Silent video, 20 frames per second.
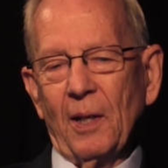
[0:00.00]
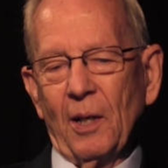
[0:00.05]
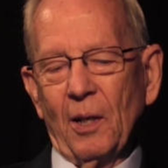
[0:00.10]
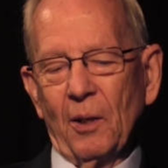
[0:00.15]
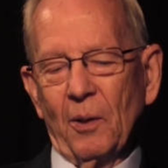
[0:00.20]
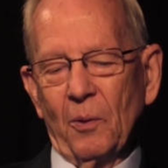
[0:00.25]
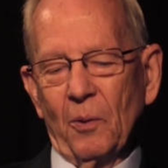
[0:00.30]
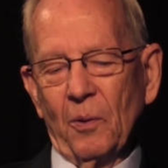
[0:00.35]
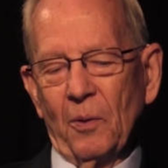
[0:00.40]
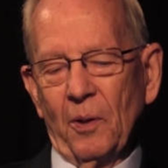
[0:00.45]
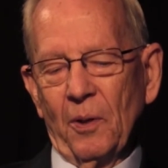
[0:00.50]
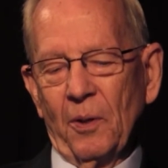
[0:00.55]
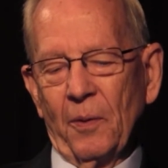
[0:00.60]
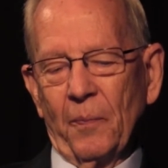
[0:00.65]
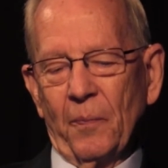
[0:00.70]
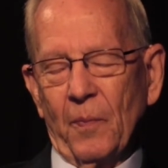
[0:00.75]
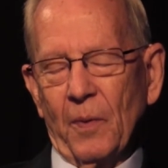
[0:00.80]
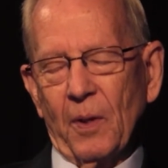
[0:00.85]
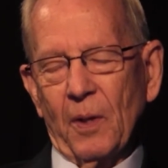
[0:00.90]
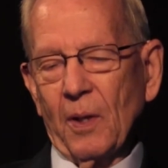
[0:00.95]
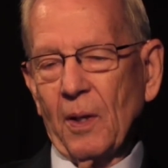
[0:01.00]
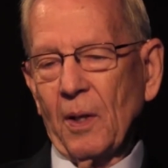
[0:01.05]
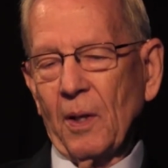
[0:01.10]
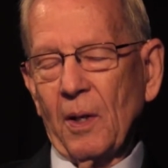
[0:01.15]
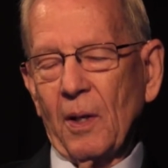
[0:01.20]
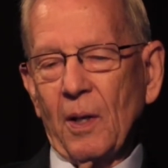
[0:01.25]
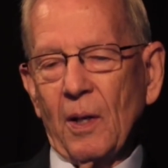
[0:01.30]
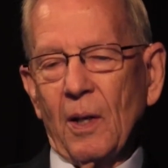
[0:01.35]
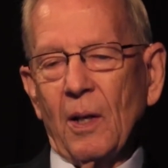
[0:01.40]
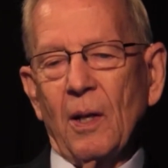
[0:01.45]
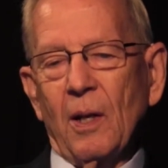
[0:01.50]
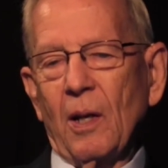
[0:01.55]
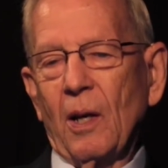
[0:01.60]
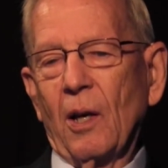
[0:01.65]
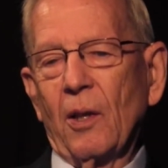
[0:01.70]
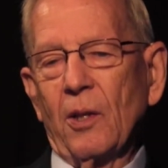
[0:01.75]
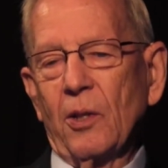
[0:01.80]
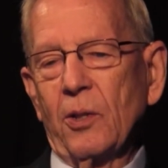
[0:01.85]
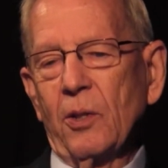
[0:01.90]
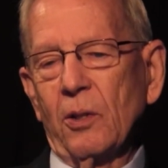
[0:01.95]
Yeah.
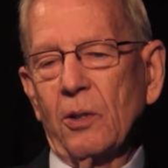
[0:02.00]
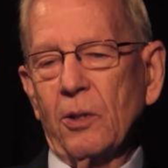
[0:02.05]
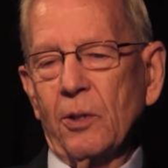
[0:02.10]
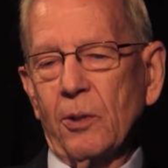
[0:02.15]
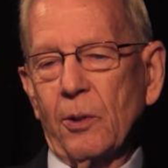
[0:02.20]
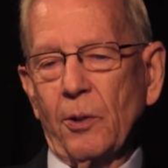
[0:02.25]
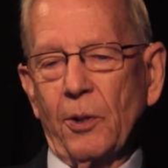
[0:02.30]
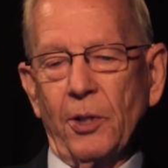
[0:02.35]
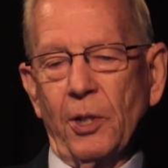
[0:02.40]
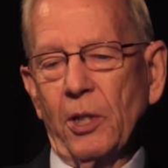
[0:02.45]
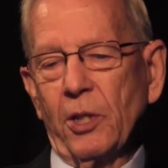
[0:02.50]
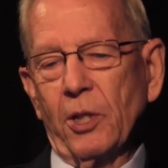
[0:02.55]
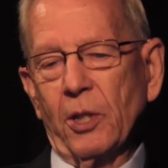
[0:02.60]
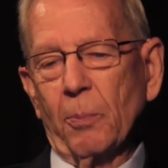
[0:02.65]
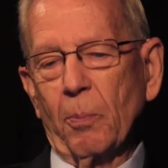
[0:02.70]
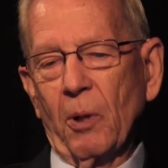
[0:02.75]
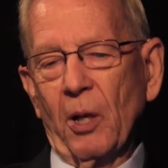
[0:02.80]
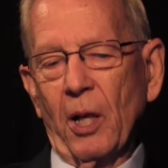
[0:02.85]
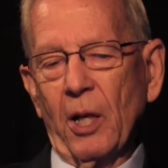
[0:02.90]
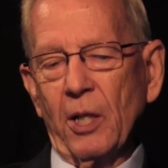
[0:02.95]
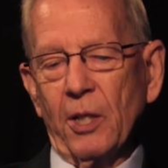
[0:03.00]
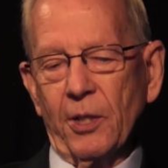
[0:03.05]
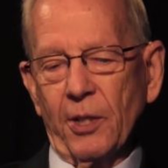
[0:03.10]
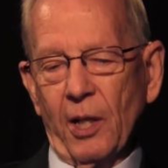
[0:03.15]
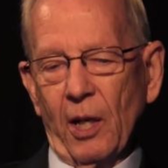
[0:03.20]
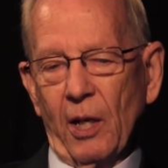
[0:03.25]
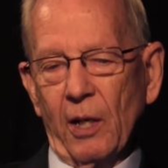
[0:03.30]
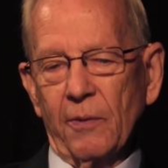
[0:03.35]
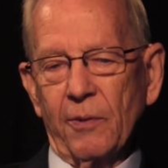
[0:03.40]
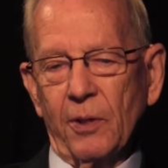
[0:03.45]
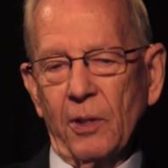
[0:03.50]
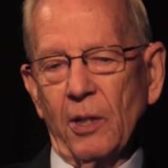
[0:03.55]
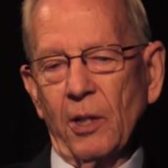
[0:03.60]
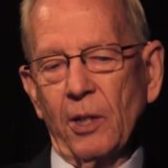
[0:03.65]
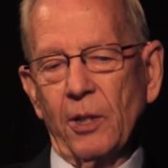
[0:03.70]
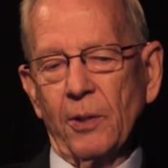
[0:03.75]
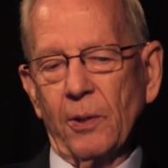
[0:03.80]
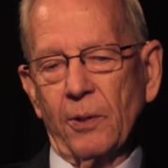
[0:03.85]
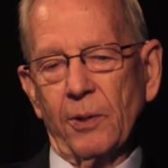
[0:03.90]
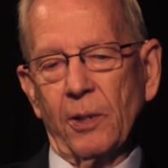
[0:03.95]
Now, the Joint Strategic Planning Staff's an
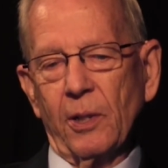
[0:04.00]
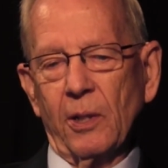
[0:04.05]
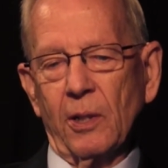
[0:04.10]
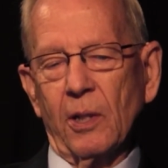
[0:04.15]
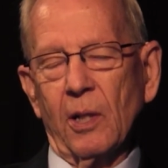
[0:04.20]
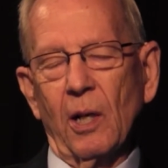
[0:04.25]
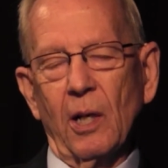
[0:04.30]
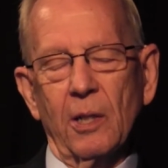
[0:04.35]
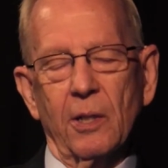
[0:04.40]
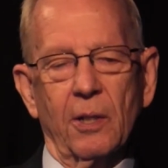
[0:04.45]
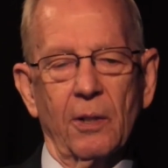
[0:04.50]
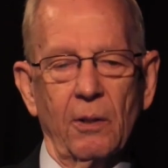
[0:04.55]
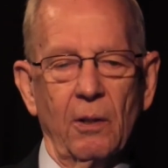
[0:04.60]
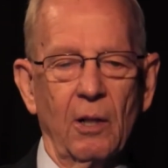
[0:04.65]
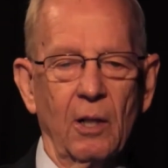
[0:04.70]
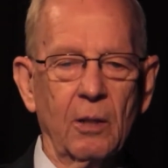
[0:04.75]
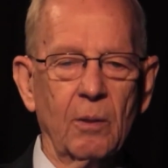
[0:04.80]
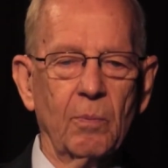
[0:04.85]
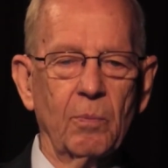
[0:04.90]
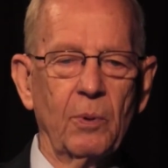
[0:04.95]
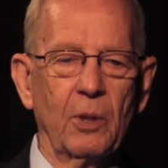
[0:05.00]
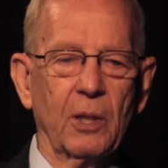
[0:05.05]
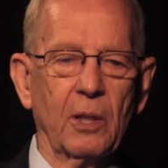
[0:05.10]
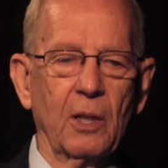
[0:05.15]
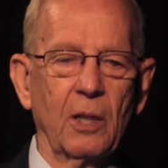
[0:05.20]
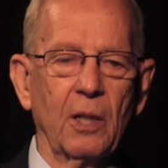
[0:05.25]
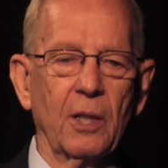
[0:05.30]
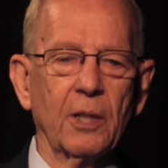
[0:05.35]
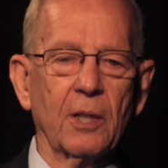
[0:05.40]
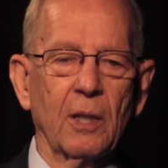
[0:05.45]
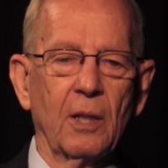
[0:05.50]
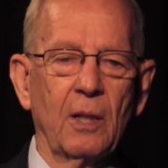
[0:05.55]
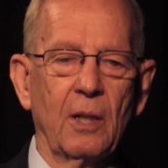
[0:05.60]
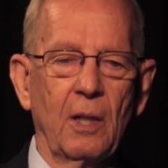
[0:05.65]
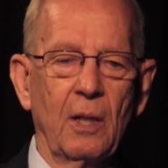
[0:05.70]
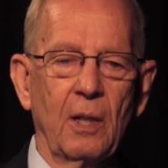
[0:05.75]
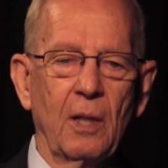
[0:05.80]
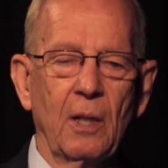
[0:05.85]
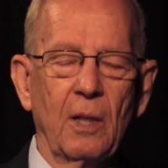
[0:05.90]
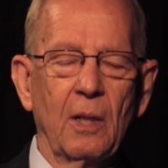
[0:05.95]
interesting construct because
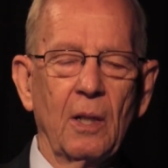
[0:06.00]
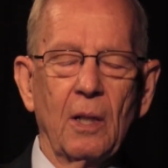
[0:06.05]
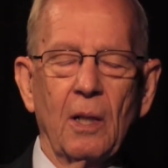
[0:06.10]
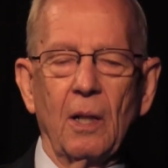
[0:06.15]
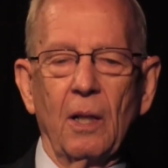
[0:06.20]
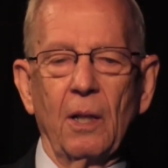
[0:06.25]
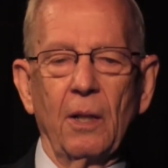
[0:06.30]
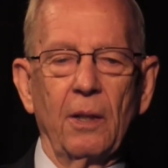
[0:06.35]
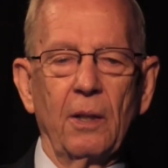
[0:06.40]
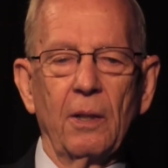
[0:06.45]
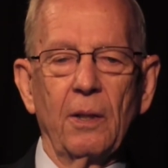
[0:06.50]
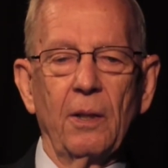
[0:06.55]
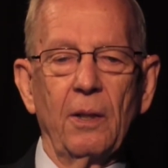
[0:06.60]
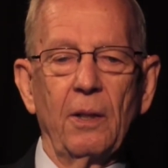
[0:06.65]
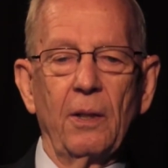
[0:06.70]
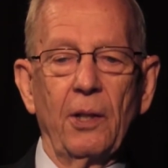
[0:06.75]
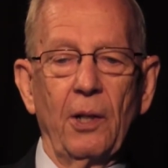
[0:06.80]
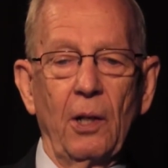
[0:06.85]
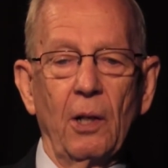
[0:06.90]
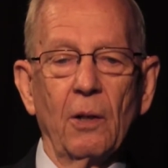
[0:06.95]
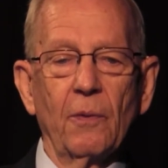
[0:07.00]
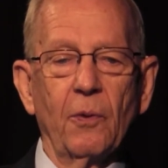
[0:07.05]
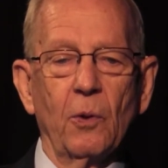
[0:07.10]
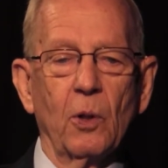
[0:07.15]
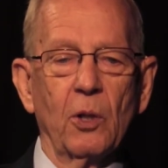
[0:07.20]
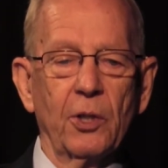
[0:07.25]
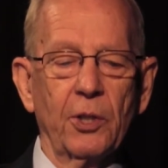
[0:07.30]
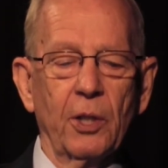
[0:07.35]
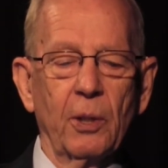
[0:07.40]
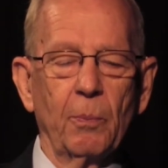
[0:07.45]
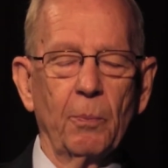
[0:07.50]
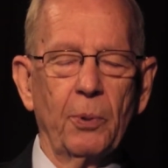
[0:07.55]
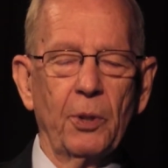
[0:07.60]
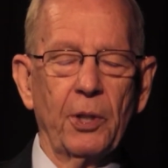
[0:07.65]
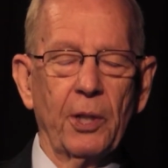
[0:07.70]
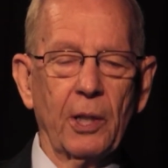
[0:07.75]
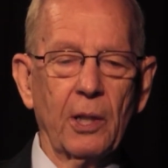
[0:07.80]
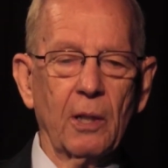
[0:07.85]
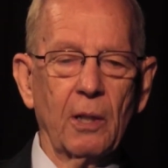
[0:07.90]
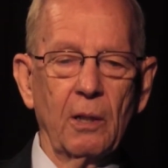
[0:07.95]
the Air Force in
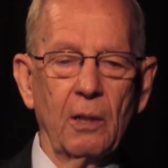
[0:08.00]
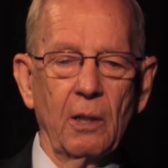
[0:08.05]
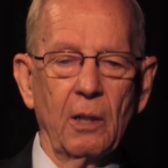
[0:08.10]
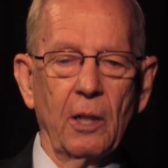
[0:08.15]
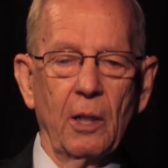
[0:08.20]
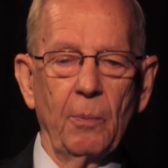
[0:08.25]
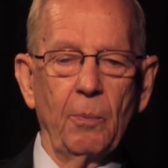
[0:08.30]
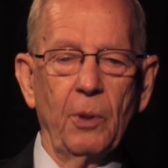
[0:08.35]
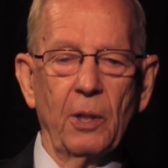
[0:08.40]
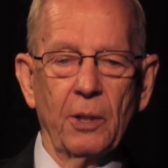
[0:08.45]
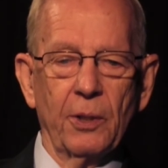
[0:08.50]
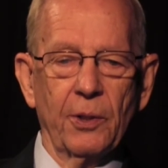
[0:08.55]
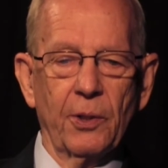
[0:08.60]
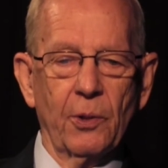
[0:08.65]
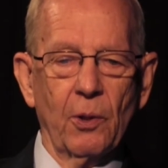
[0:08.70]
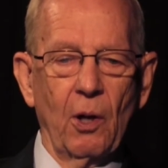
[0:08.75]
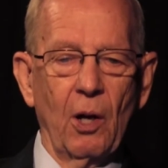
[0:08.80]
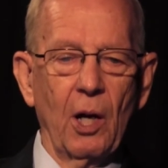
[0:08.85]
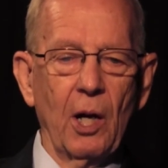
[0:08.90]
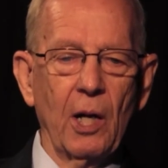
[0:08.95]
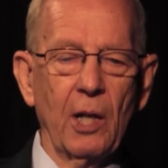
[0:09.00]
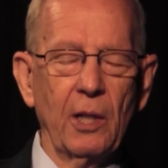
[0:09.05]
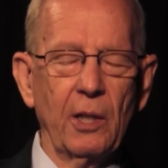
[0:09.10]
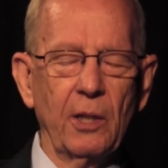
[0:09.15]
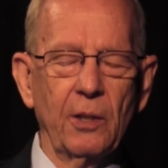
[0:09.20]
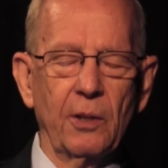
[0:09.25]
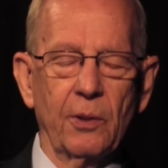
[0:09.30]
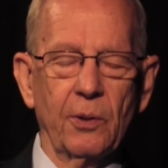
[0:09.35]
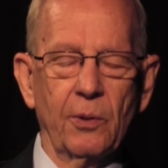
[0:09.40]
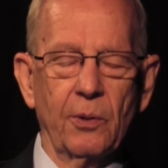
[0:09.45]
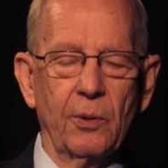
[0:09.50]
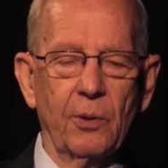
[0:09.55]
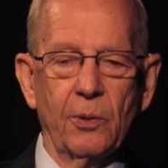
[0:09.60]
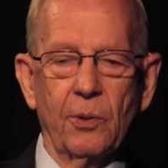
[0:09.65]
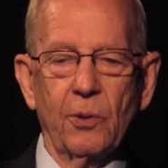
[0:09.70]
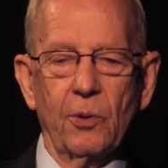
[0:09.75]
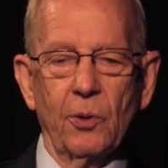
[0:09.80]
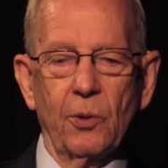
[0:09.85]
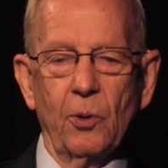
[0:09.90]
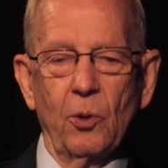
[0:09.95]
particular had been trying
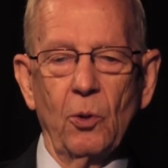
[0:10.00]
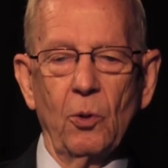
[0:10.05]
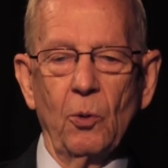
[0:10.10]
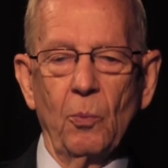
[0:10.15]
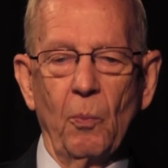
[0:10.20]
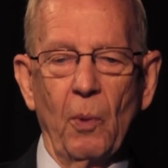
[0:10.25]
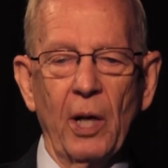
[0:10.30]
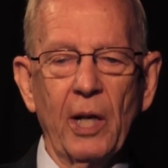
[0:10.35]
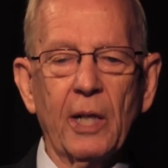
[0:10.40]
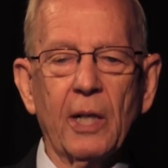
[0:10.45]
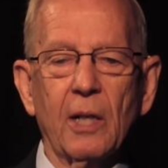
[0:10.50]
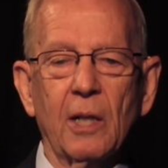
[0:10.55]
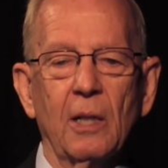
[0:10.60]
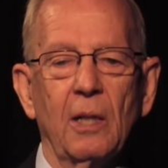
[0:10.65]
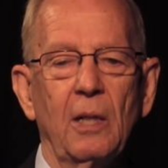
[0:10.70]
to make